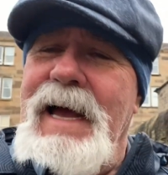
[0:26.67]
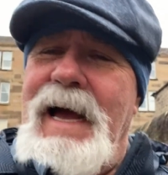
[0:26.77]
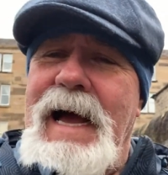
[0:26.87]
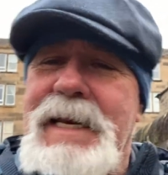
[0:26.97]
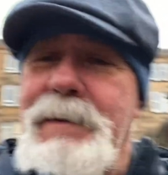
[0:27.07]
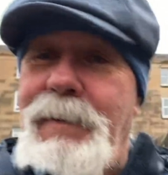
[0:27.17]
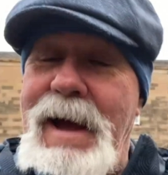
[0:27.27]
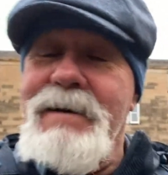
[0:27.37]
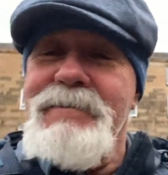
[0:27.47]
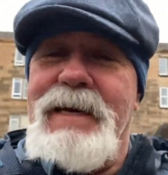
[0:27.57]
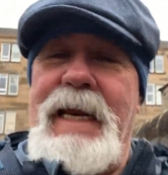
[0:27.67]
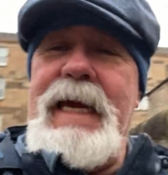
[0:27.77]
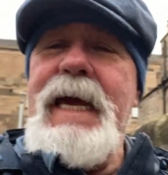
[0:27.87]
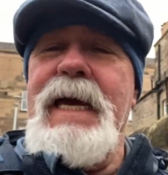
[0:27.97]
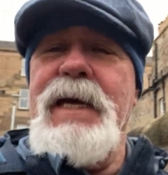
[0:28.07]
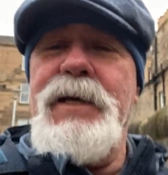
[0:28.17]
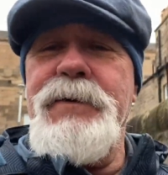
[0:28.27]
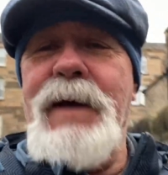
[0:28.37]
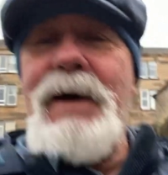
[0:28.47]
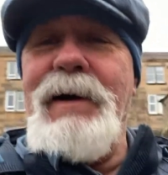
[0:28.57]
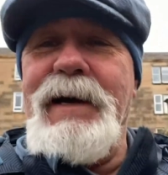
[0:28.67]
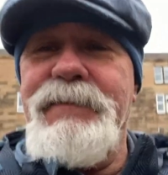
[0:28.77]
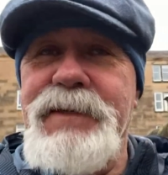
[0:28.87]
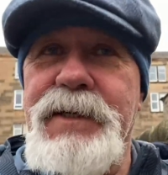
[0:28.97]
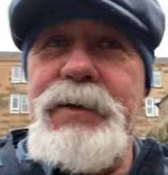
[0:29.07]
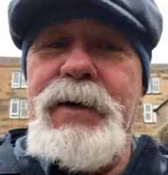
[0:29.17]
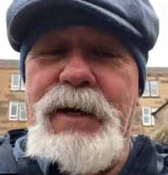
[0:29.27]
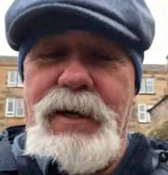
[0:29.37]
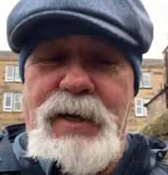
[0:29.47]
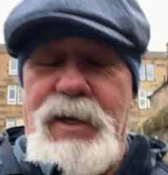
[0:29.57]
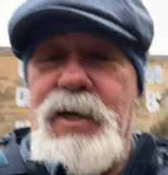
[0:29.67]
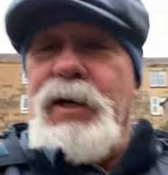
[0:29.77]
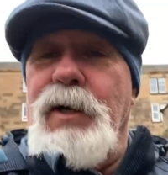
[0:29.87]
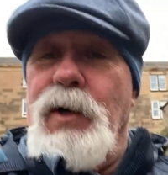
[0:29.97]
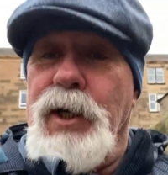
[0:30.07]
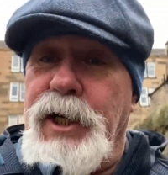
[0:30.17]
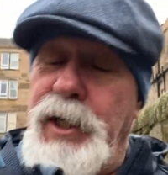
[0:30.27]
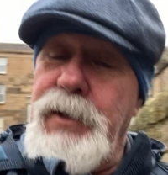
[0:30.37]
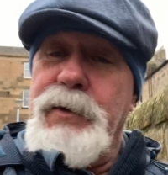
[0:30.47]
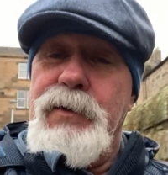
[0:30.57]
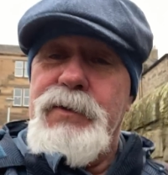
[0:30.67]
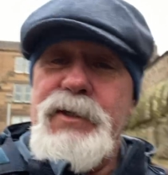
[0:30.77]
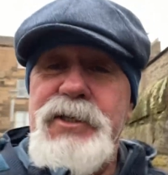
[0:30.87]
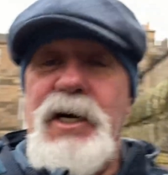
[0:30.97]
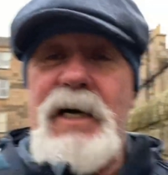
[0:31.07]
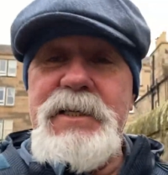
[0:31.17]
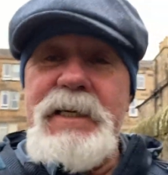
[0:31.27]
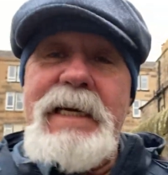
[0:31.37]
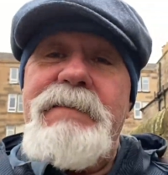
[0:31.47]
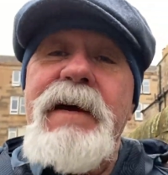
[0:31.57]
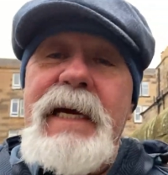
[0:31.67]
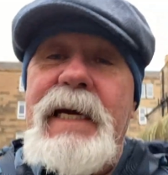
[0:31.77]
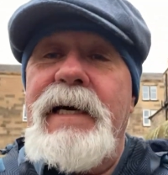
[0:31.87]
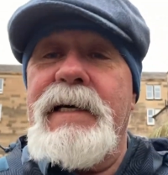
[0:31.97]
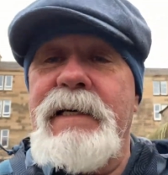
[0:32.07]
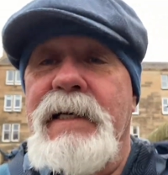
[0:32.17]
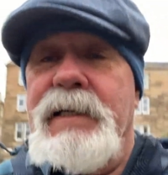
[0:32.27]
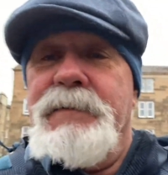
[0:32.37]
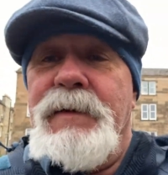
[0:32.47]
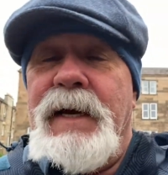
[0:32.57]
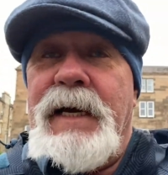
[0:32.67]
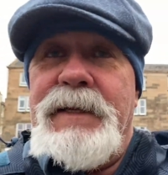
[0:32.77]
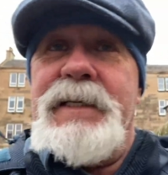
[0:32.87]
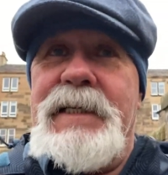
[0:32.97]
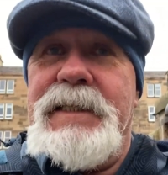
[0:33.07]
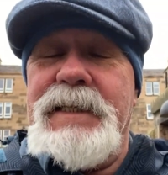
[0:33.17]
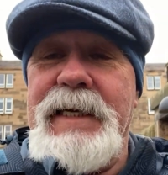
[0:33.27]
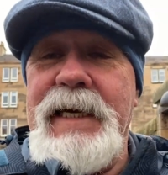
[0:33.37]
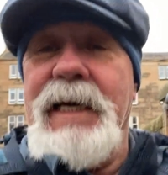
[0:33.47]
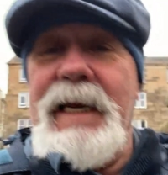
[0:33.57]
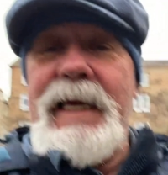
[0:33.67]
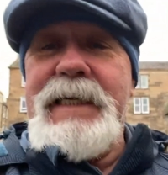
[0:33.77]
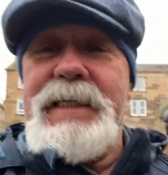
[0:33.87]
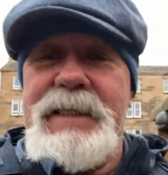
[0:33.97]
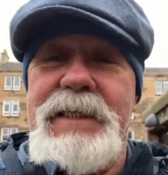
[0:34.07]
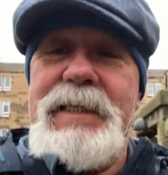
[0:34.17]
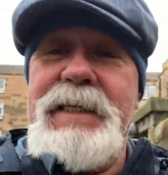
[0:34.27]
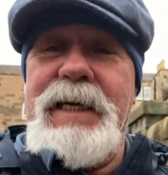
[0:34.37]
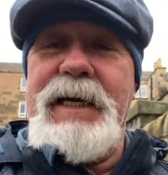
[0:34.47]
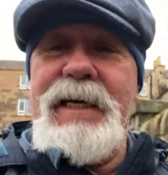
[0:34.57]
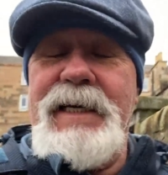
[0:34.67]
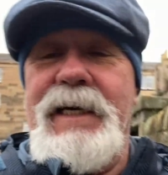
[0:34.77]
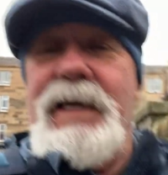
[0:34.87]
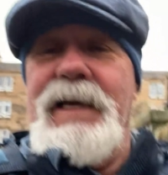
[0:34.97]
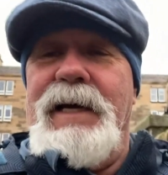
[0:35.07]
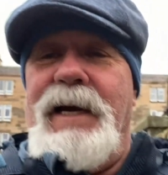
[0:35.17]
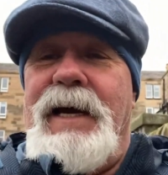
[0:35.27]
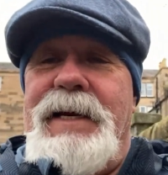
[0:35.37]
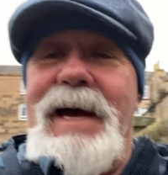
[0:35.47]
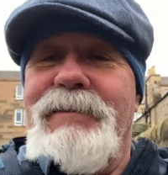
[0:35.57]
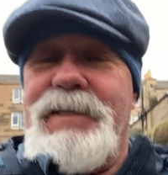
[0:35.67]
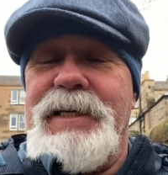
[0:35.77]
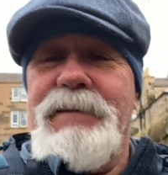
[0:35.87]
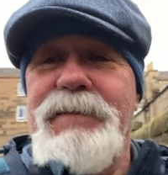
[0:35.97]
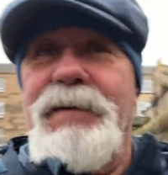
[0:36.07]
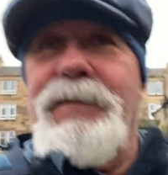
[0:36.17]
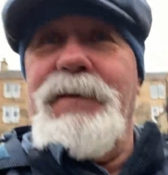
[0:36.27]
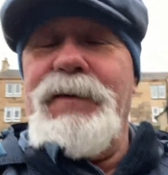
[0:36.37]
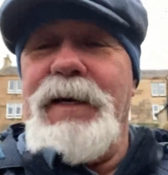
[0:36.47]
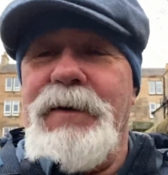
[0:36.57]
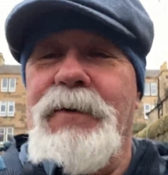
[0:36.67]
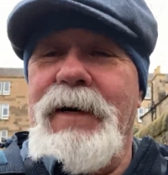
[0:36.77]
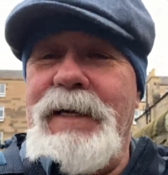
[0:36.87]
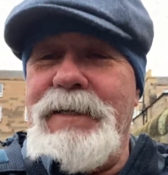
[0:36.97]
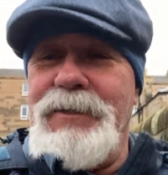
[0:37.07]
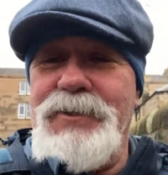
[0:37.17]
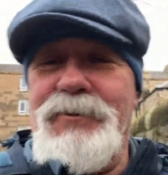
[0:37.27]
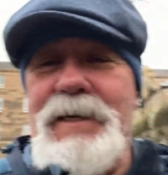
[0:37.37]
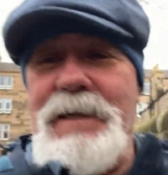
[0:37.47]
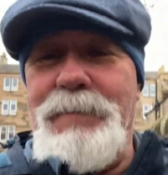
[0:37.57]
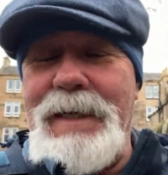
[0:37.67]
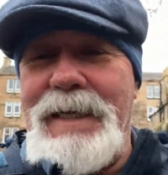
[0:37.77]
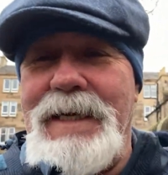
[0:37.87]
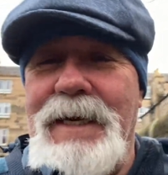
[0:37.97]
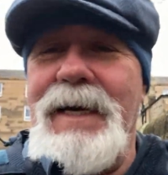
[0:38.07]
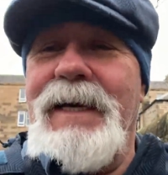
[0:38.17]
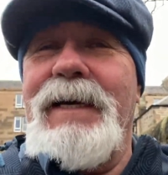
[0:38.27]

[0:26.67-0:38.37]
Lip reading: And apparently, you now have to queue to charge an EV. And this is the latest narrative for the oil industry, the media,